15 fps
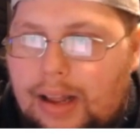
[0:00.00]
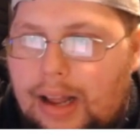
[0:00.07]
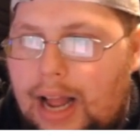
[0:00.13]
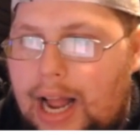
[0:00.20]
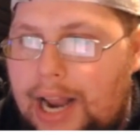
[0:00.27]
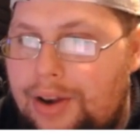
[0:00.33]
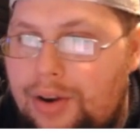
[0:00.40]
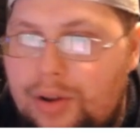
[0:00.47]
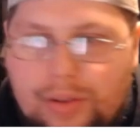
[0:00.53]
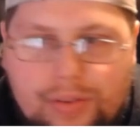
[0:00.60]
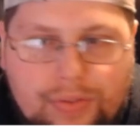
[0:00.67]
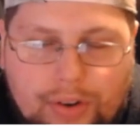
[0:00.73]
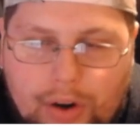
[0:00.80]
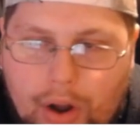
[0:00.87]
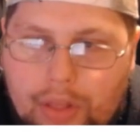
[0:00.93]
news
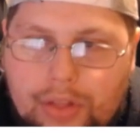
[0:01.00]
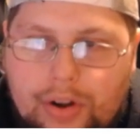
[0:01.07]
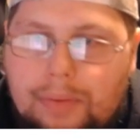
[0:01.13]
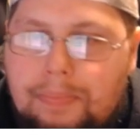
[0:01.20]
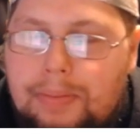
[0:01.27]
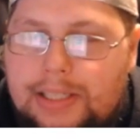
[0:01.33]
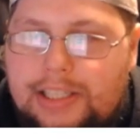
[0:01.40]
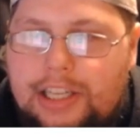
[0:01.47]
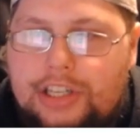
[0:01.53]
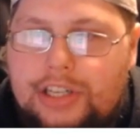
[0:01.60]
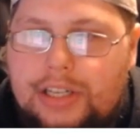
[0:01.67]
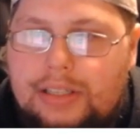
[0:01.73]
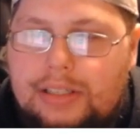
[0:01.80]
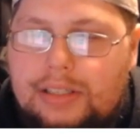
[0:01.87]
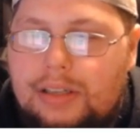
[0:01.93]
for other
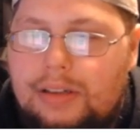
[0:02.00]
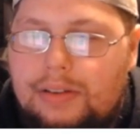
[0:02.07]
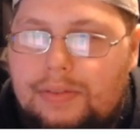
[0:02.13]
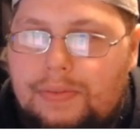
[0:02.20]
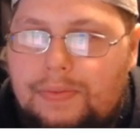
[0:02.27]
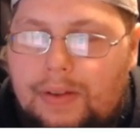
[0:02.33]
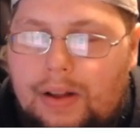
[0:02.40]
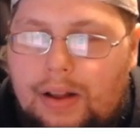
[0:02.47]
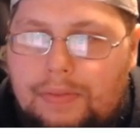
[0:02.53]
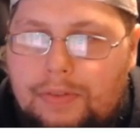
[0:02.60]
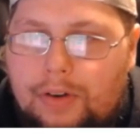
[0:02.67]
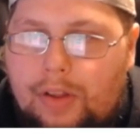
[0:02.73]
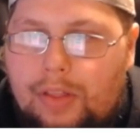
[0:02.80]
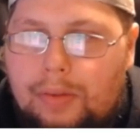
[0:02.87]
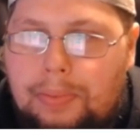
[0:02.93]
positions, for
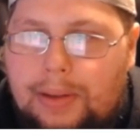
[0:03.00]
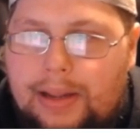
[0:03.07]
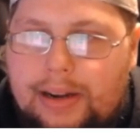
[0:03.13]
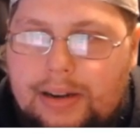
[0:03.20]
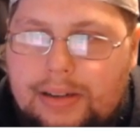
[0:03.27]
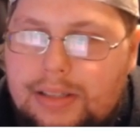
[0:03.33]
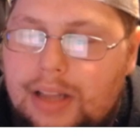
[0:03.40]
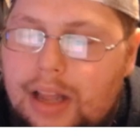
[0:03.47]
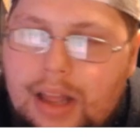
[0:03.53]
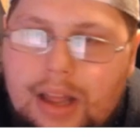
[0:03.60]
other players,